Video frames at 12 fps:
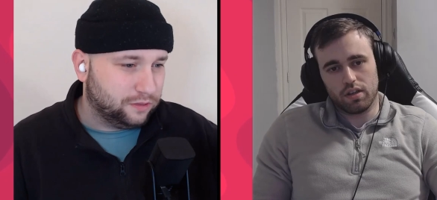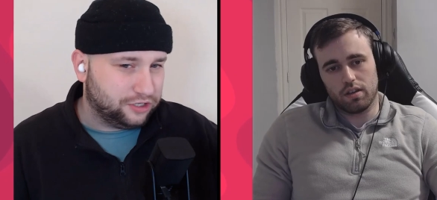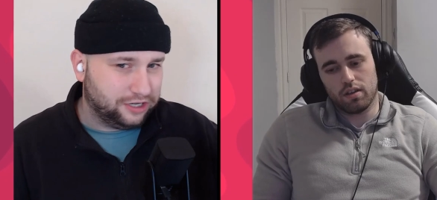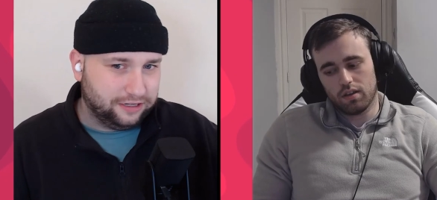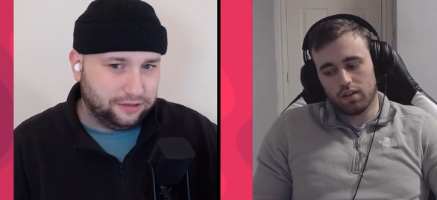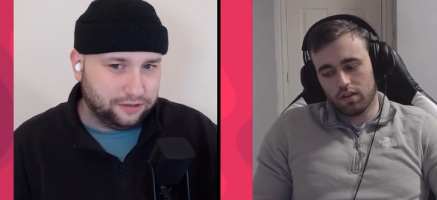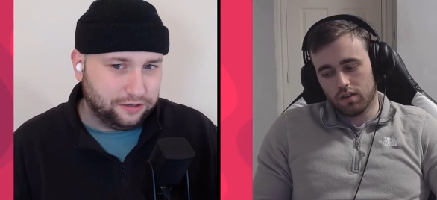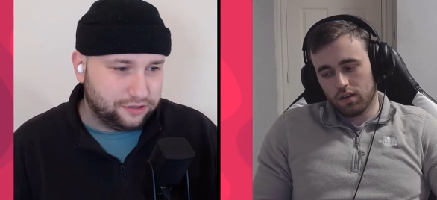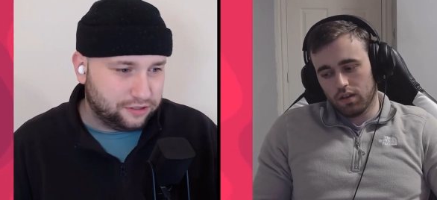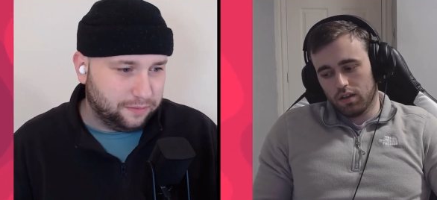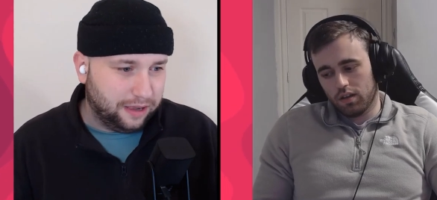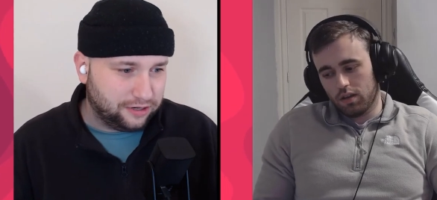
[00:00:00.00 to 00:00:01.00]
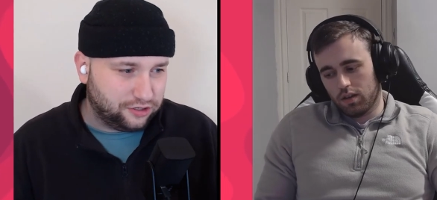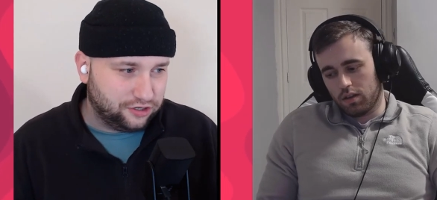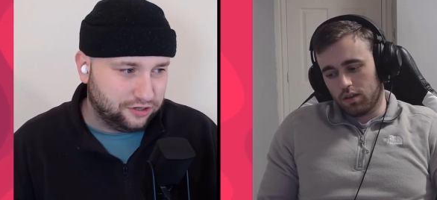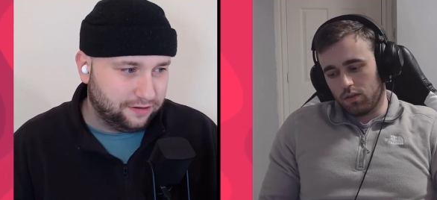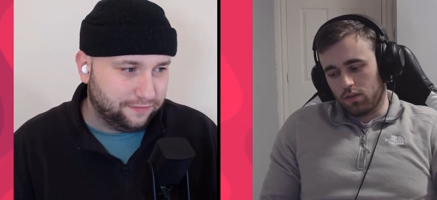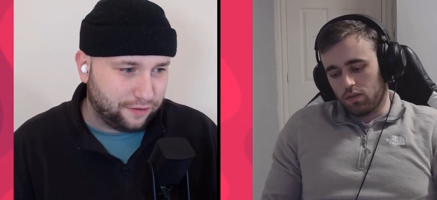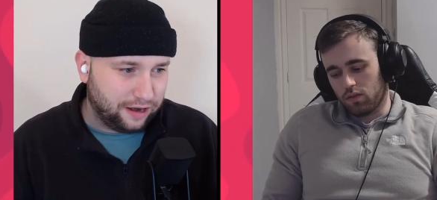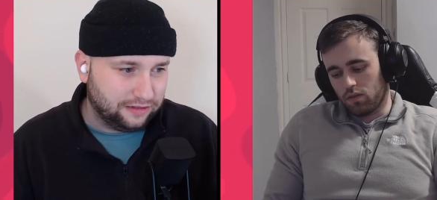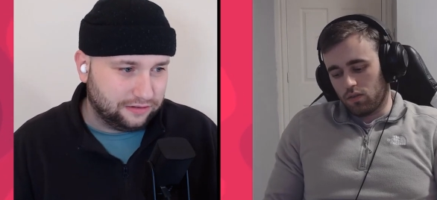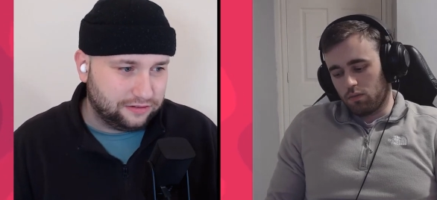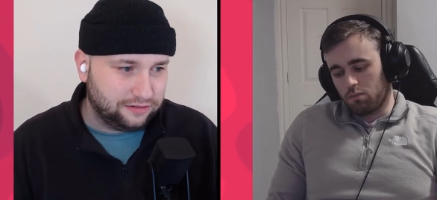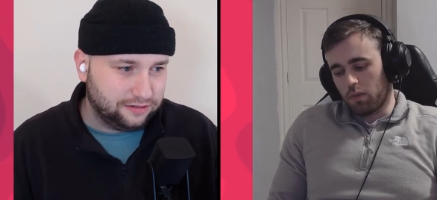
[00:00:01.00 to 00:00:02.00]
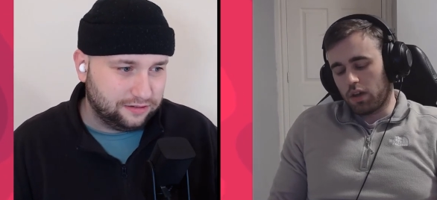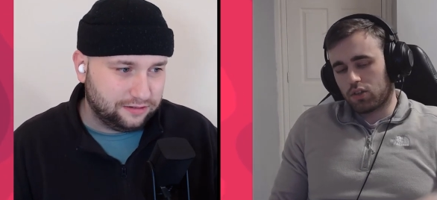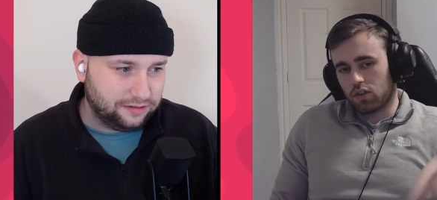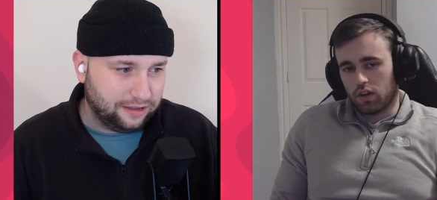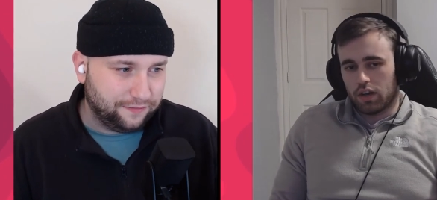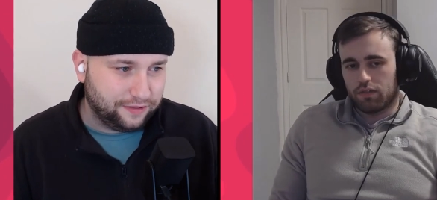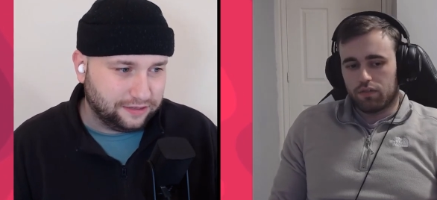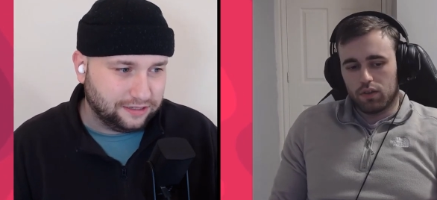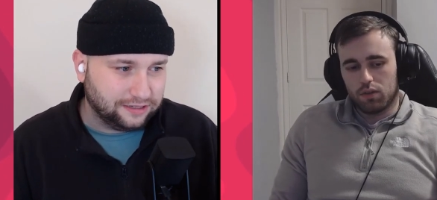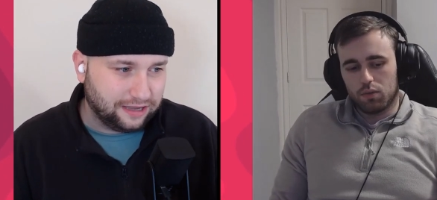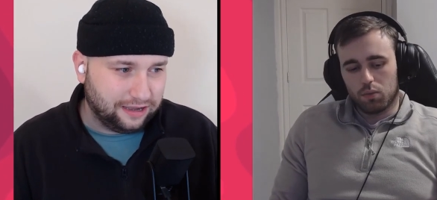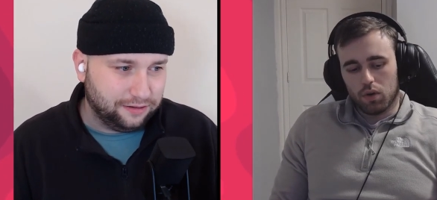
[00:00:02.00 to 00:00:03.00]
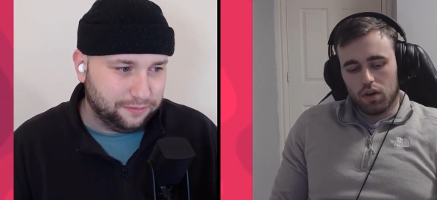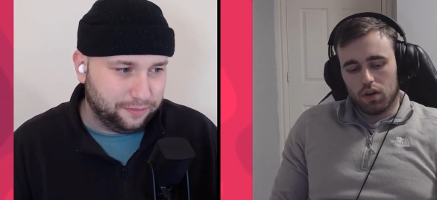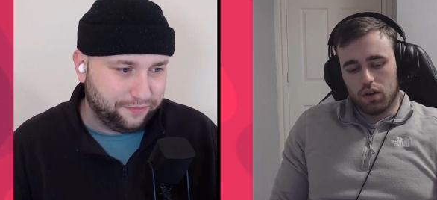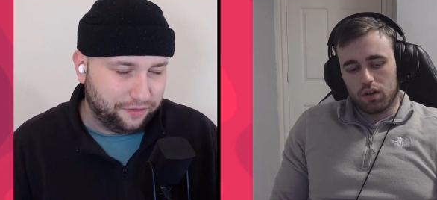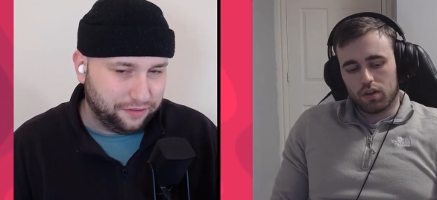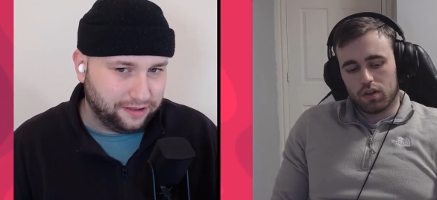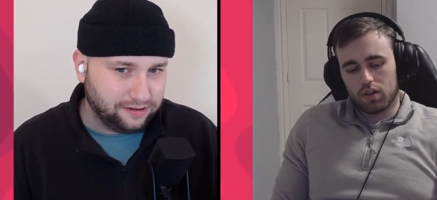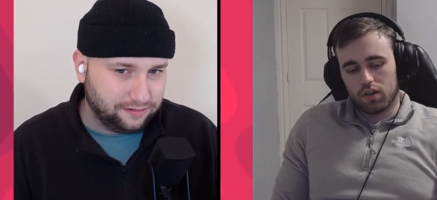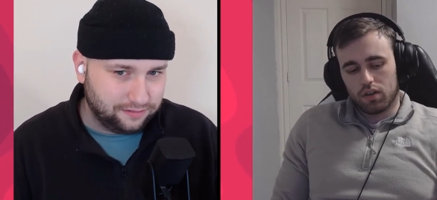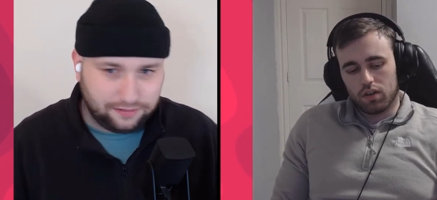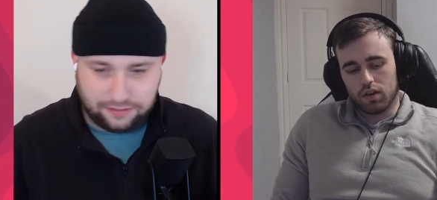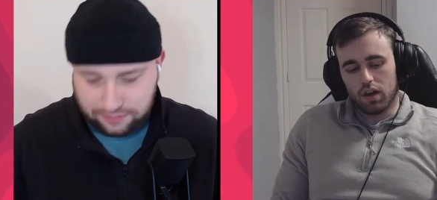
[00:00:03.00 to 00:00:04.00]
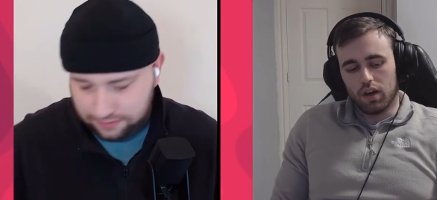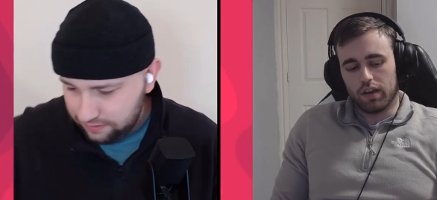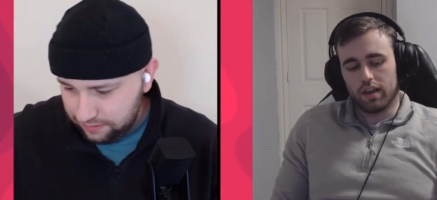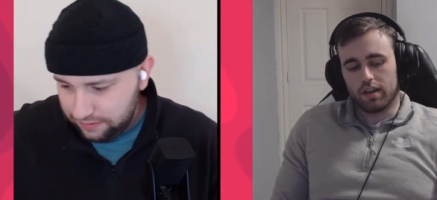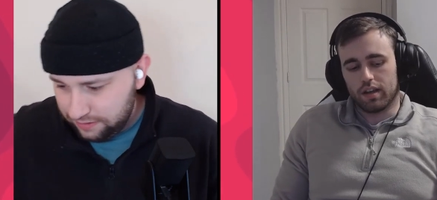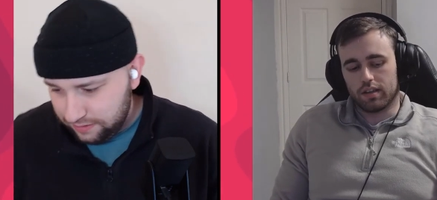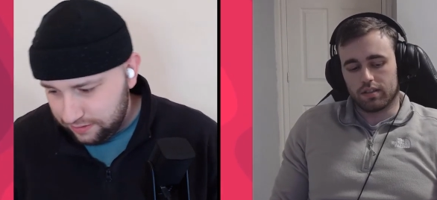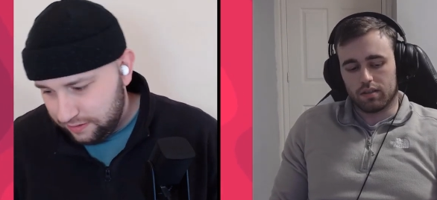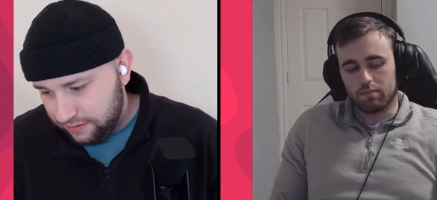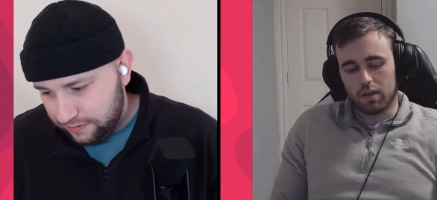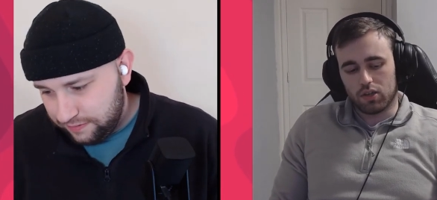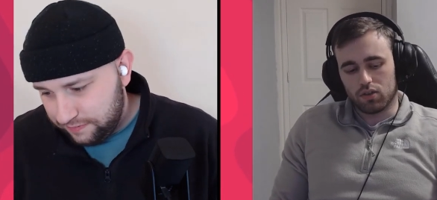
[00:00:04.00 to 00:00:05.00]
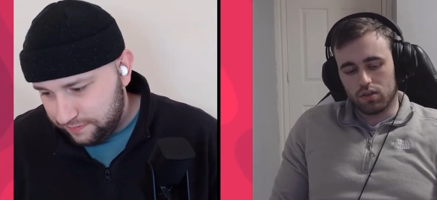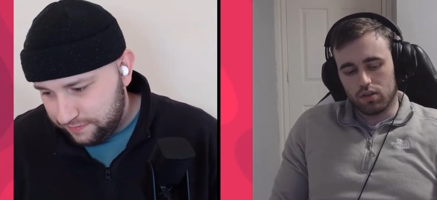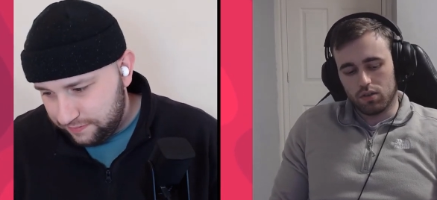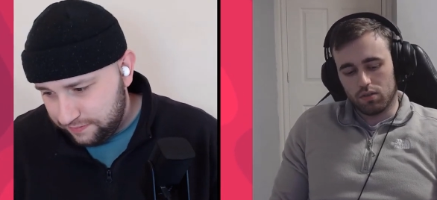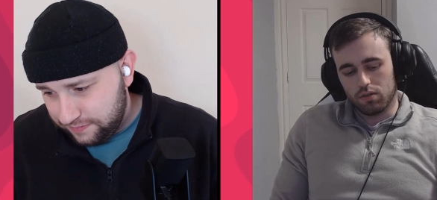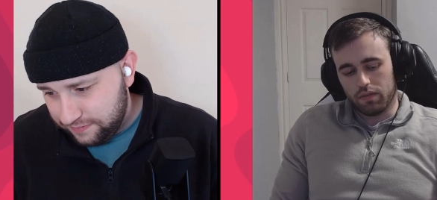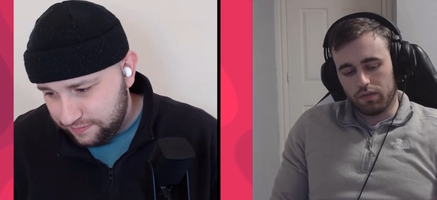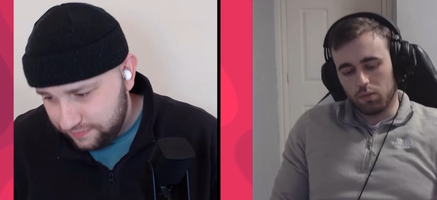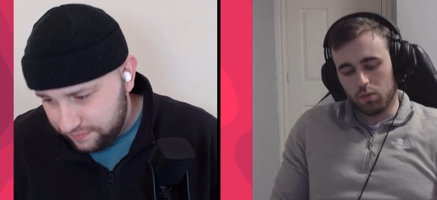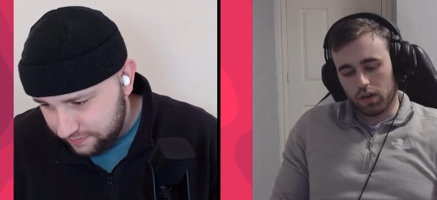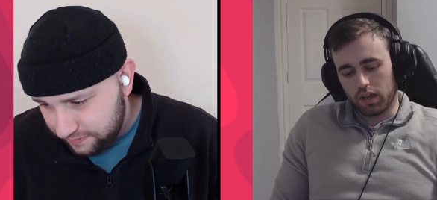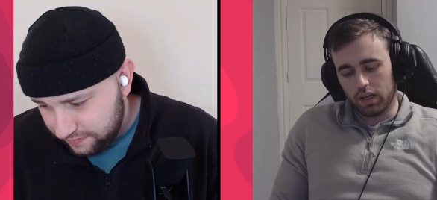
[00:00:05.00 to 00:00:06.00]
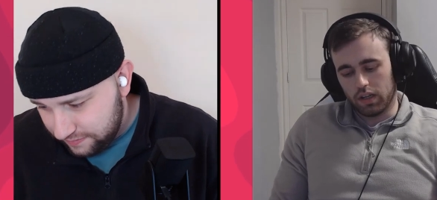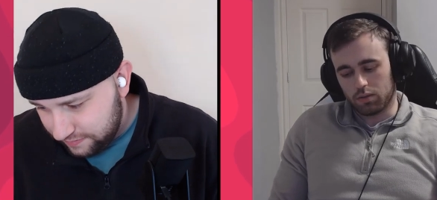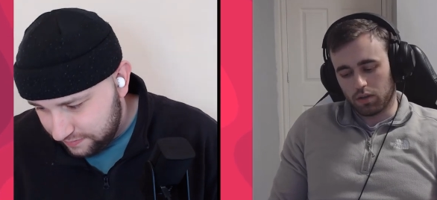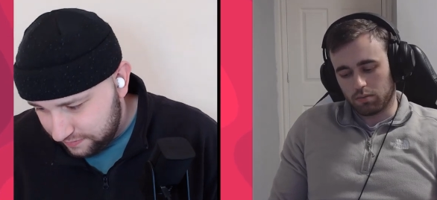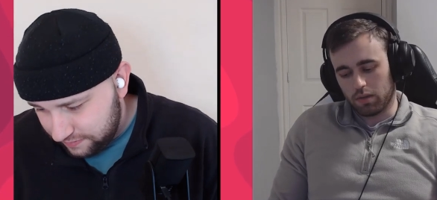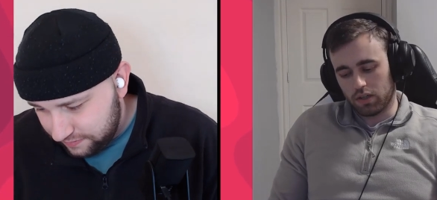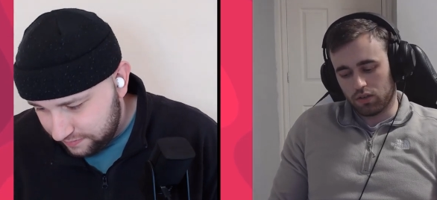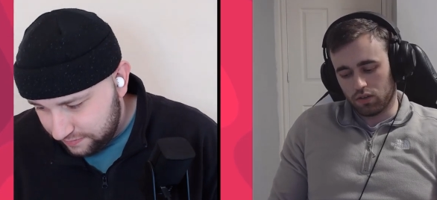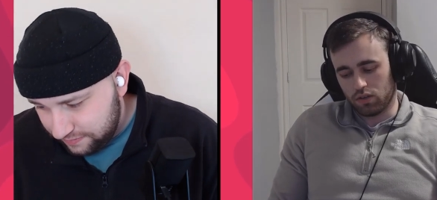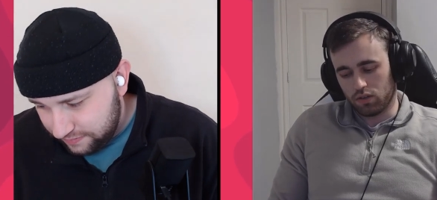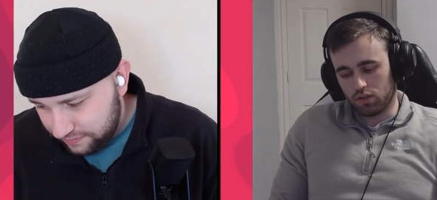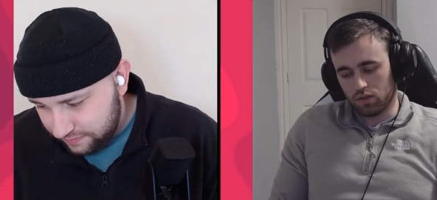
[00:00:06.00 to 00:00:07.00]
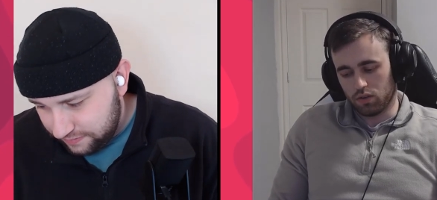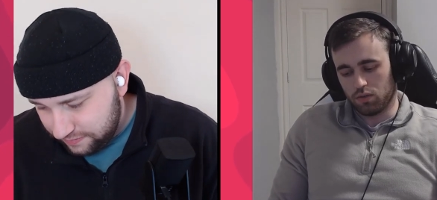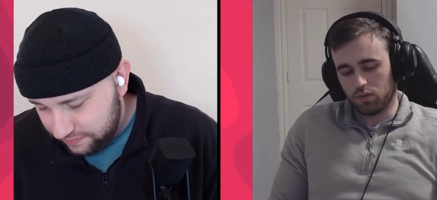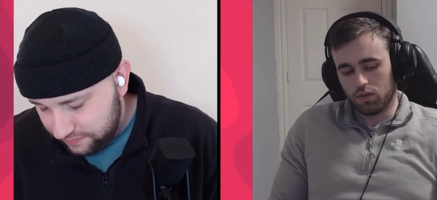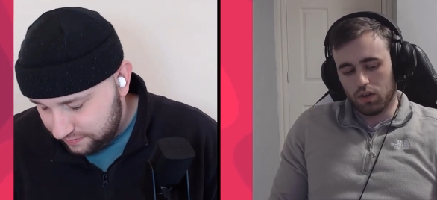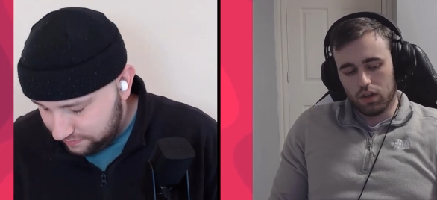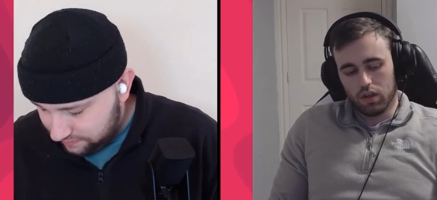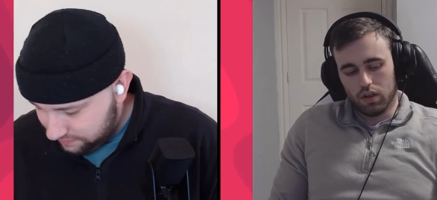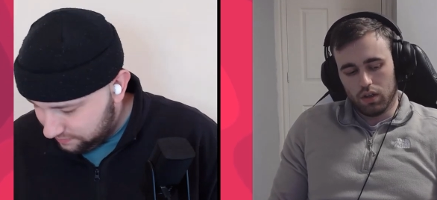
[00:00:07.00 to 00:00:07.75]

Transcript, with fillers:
Speaker 1: to watch England smash France. Make sure if you work.
Speaker 2: Oh yeah, nice. Make sure you if you work in esports, make sure you soon